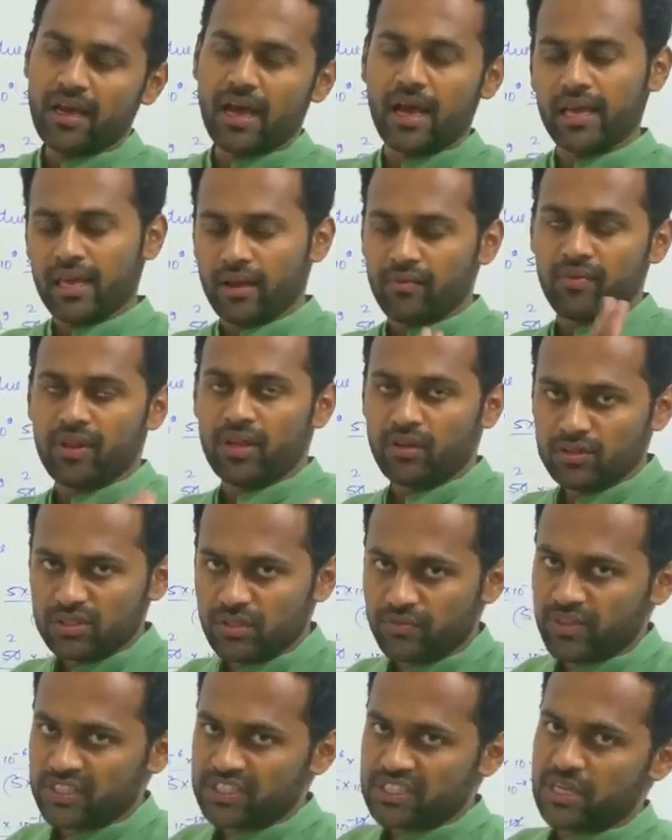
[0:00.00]
Again, we'll use the
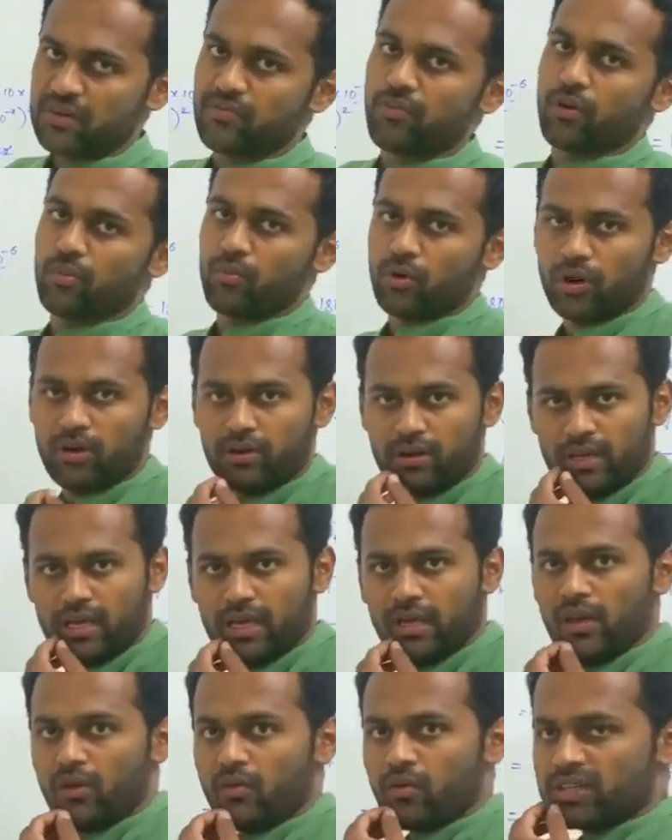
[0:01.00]
first year formula.
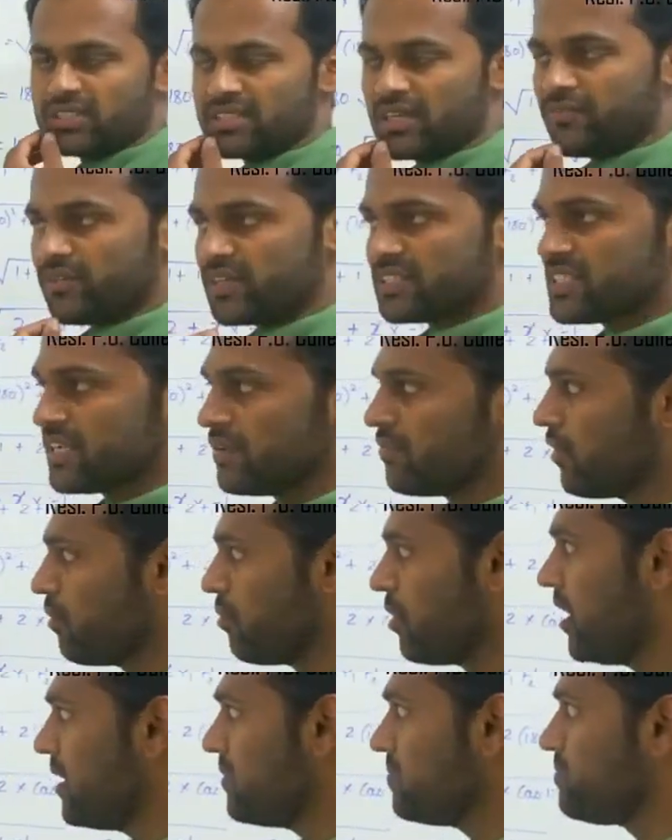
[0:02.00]
What is that first year
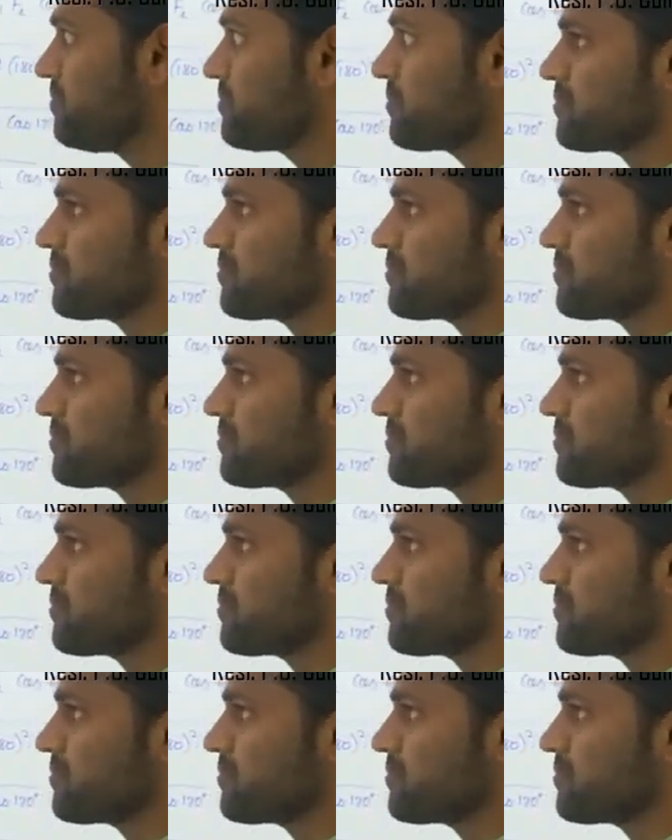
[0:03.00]
formula?